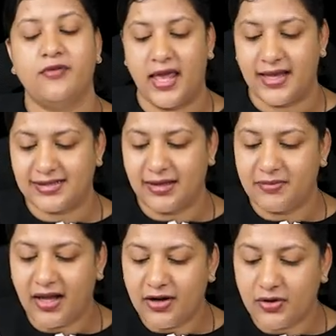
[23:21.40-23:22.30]
except
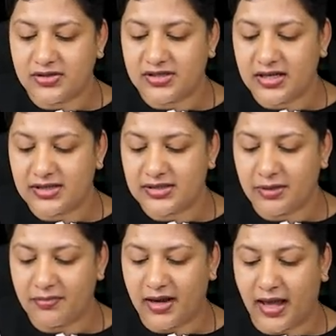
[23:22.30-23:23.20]
that you are seeing
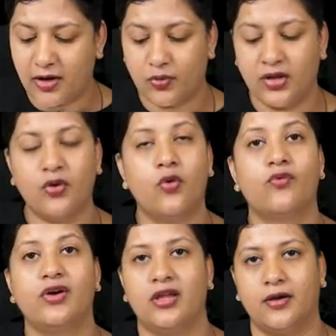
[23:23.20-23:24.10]
some narrowing
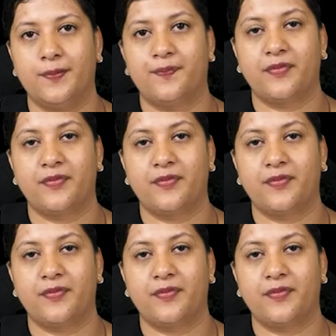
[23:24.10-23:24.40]
over here.